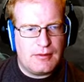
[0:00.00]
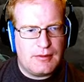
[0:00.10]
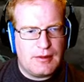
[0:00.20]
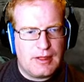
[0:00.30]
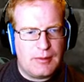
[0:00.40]

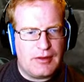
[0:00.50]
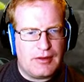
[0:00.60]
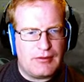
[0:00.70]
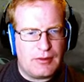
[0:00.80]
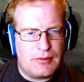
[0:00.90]
Yeah, I would think
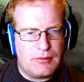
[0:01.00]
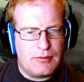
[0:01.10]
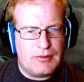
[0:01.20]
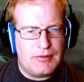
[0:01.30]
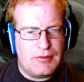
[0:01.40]
so.
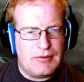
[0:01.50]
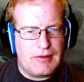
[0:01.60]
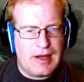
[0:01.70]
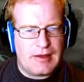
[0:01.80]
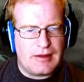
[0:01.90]
We've, we've
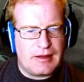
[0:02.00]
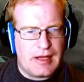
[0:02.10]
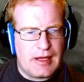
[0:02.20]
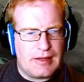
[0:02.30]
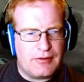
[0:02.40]
added a
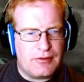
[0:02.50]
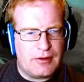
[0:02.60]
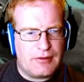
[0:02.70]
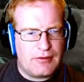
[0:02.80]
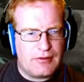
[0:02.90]
lot to
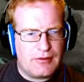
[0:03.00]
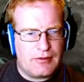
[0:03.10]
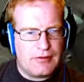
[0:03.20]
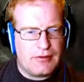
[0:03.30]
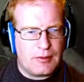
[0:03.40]
this
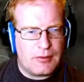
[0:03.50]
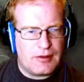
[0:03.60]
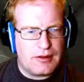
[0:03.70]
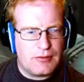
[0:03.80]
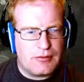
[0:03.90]
network
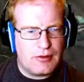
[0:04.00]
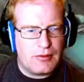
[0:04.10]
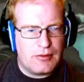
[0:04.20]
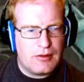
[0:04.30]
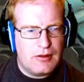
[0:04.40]
now, so...
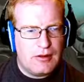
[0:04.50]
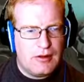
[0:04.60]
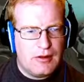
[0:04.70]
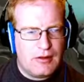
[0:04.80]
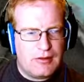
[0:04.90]

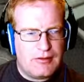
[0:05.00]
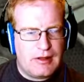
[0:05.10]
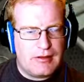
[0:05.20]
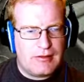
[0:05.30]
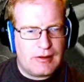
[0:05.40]
Let's
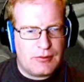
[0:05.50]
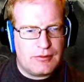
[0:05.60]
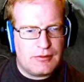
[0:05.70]
take this out.